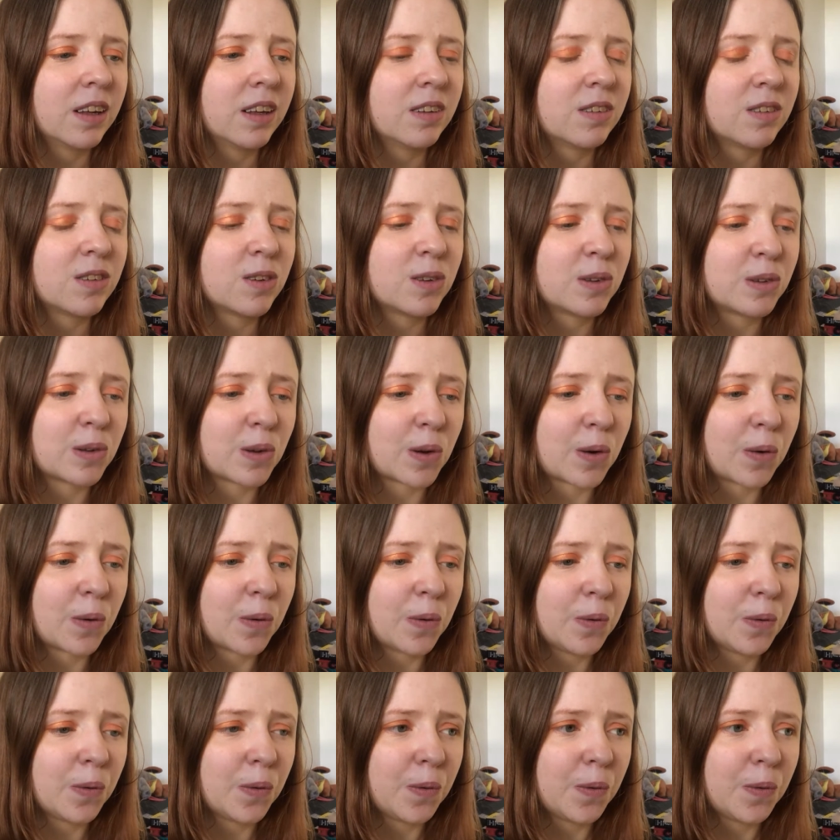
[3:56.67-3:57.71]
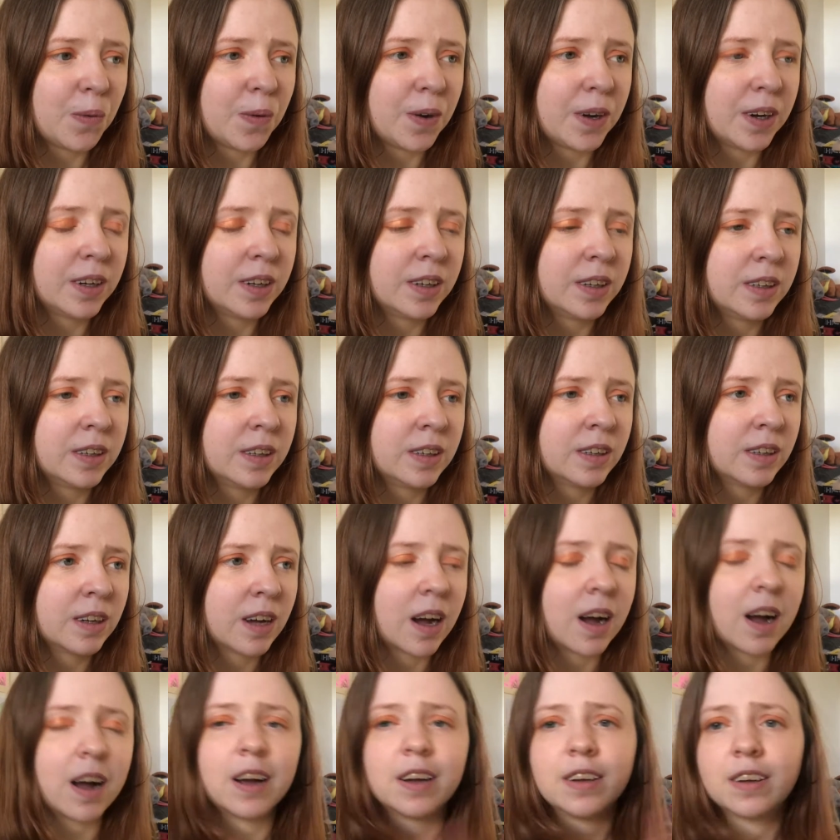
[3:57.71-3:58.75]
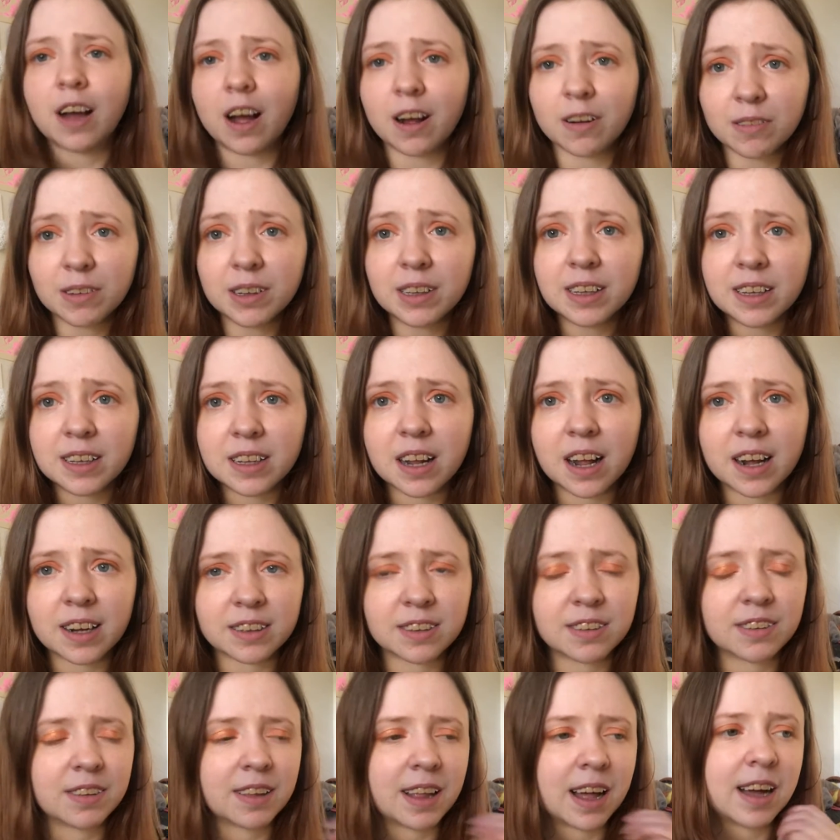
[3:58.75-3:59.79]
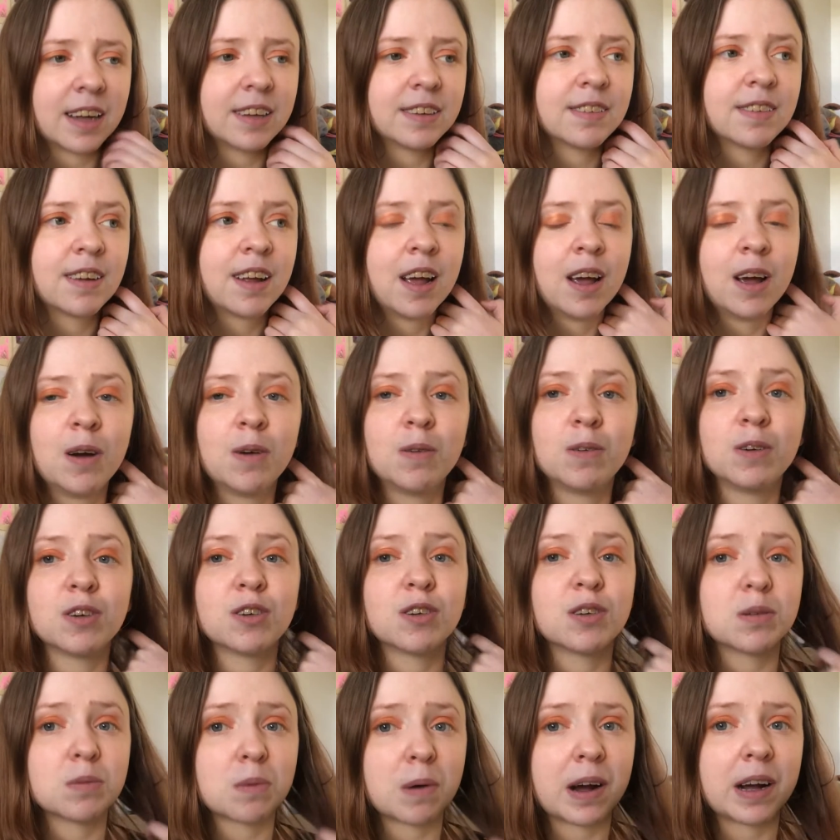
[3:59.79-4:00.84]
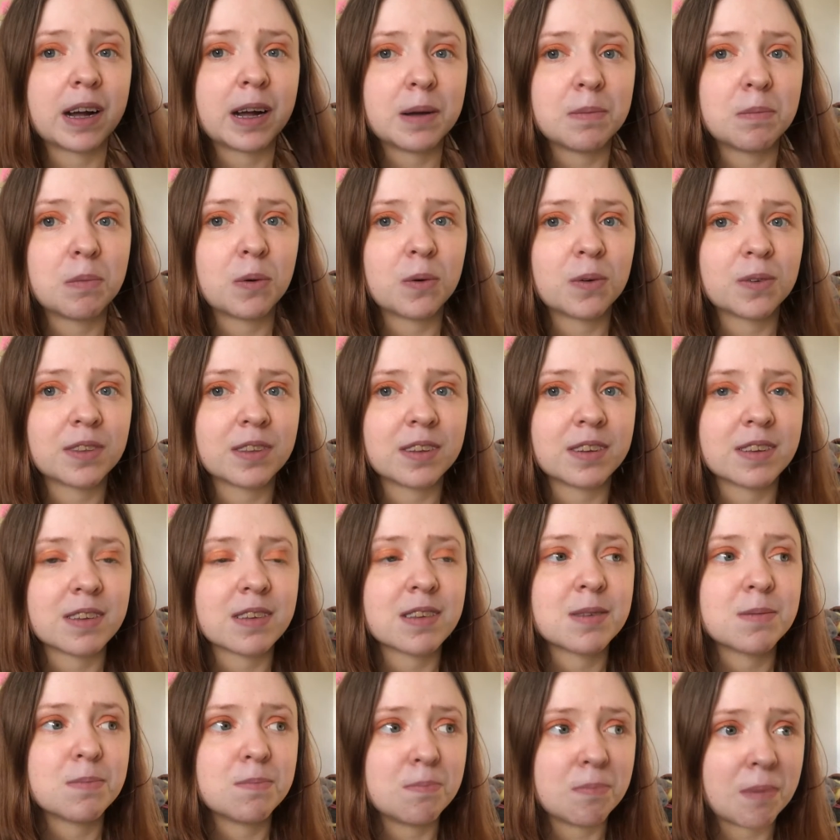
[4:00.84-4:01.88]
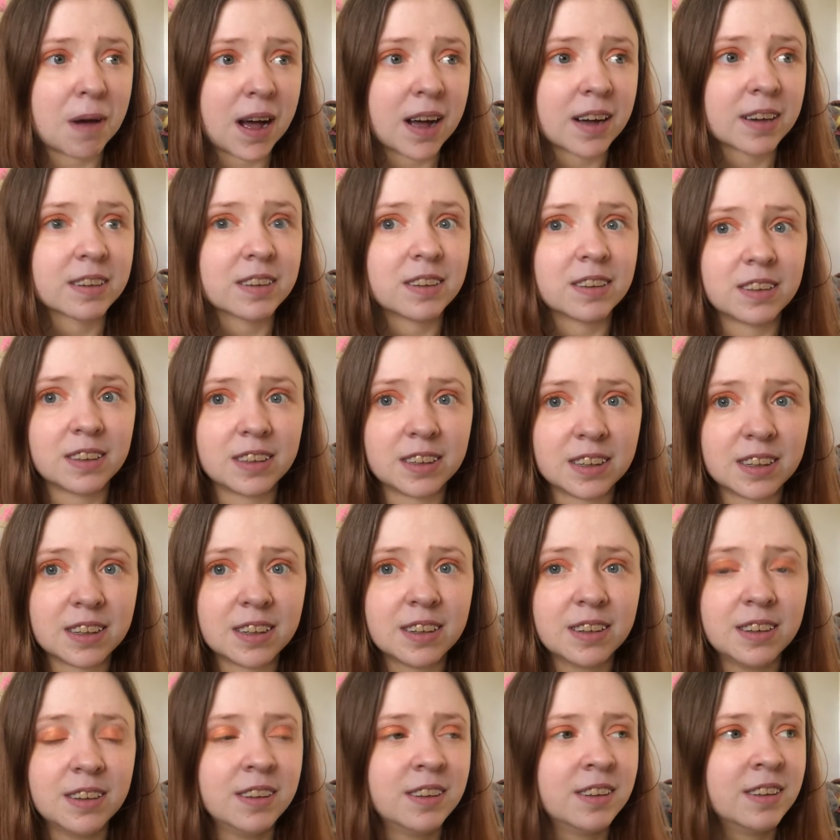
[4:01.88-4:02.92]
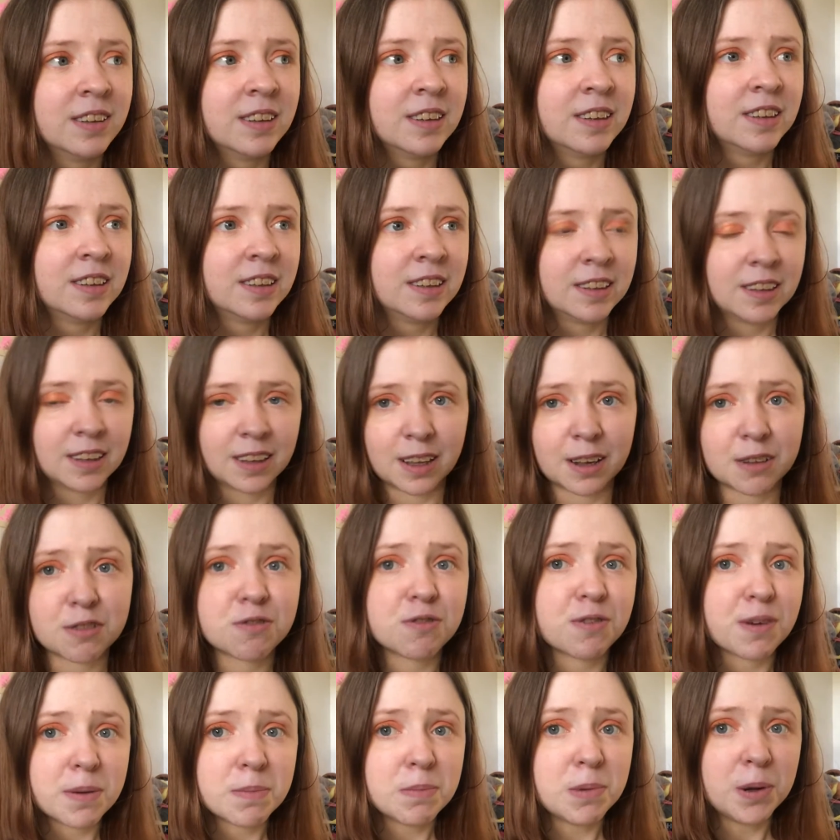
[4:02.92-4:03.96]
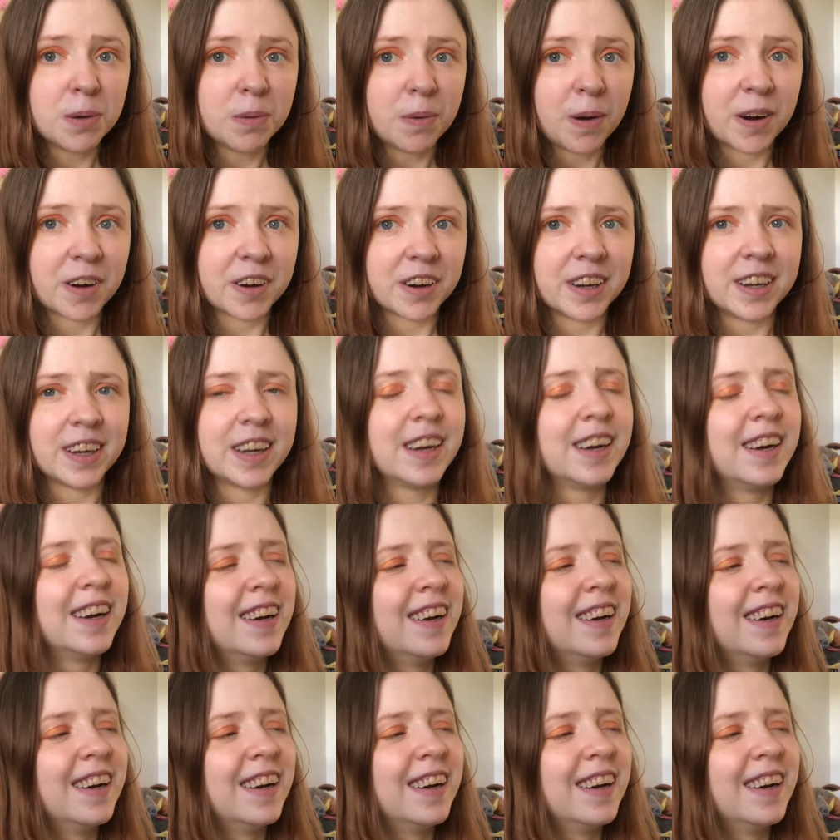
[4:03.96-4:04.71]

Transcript: So I really liked that, which is why I bought this back in like February.